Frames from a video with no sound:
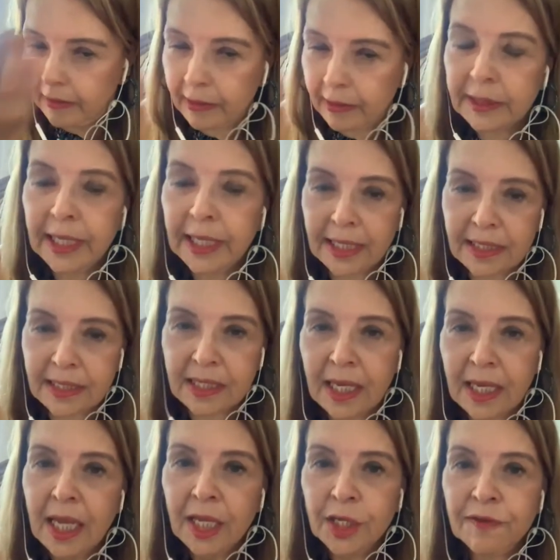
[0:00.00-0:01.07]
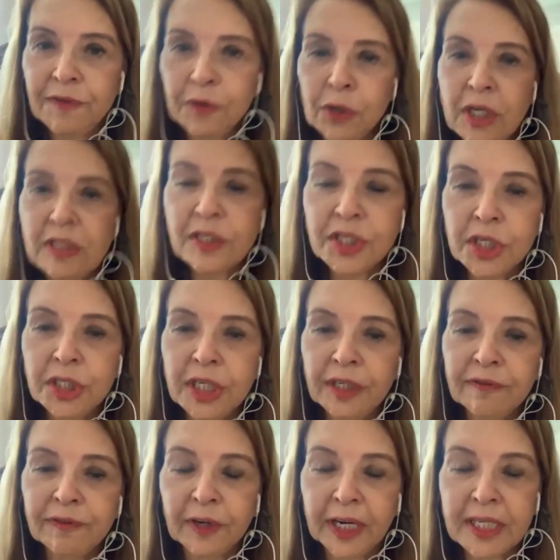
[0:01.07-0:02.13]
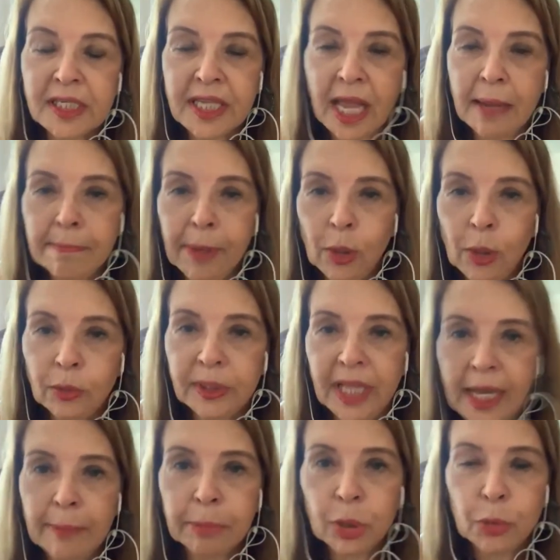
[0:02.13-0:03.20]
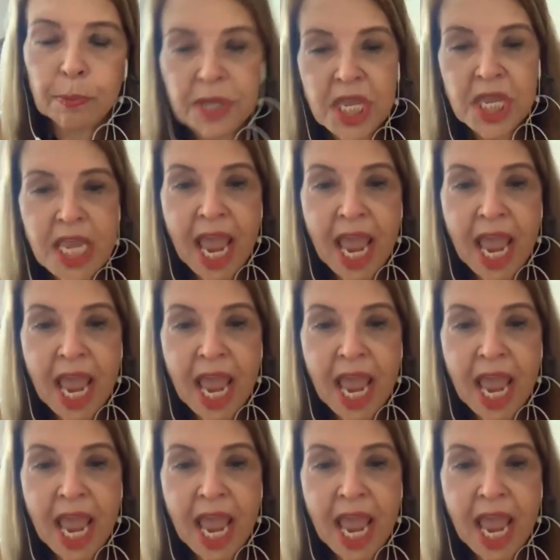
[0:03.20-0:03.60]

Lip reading: Yes. If you consider, for example, W.B.